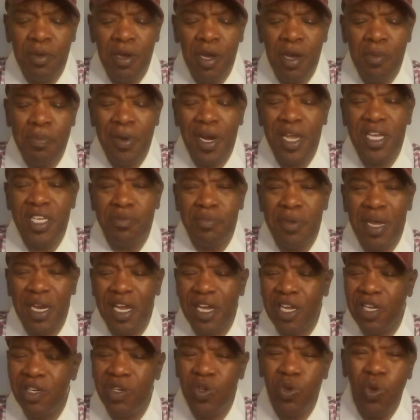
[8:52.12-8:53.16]
a placemat,
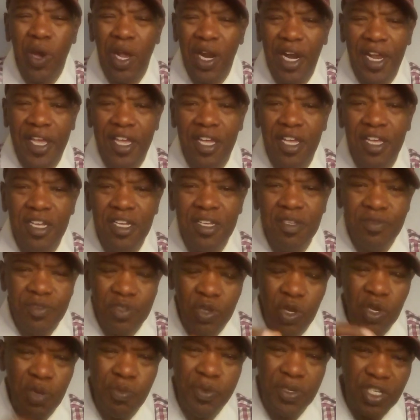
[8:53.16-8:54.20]
like a doily,
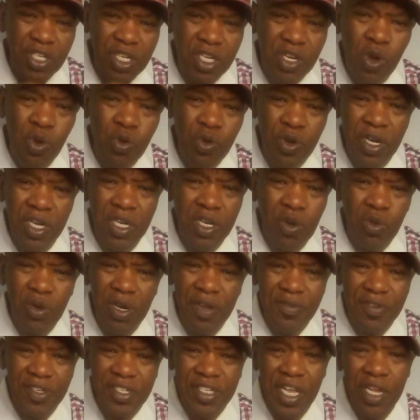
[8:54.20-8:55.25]
so you can put your Coke on and don't
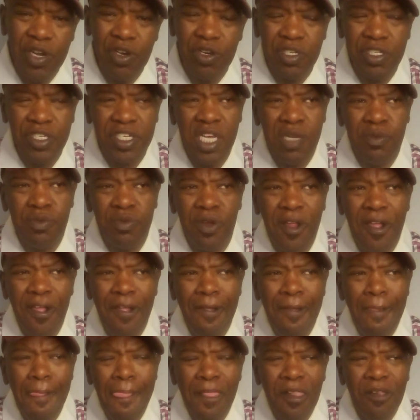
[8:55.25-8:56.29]
leave it stain on the table.
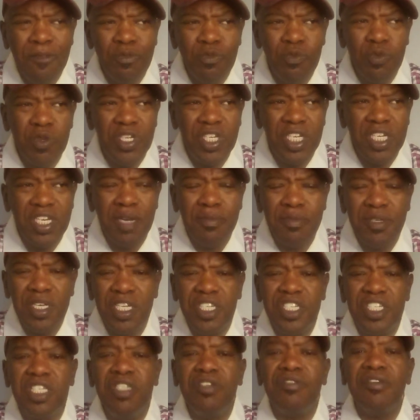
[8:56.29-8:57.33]
And she comes in,
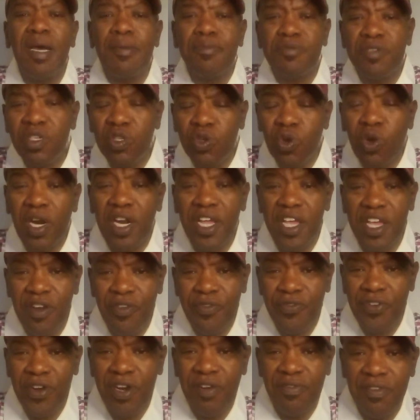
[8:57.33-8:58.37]
she drops the doily in
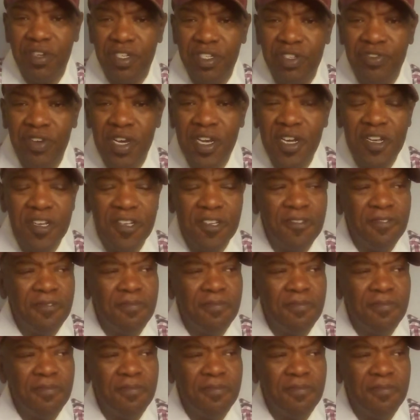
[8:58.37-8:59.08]
front of us, right?